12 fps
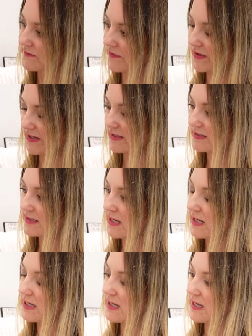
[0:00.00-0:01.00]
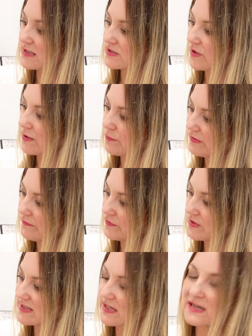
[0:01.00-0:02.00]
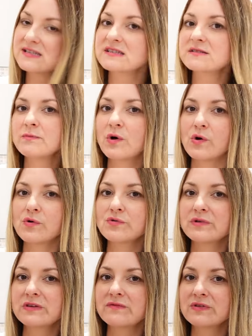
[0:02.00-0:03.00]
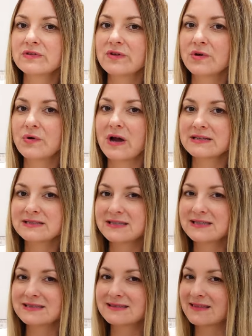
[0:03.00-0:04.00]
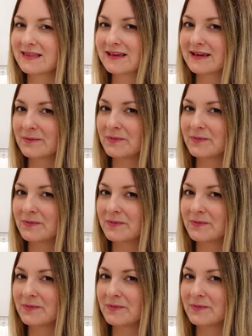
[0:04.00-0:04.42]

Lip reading: fit. So I went for a size small, even though I did think